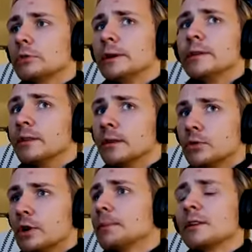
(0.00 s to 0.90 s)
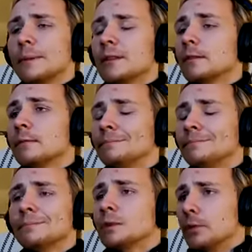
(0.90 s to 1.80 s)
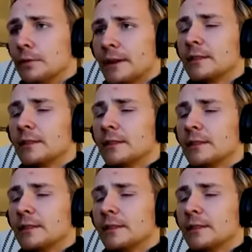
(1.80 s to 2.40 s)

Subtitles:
is incredibly expensive, with fencing,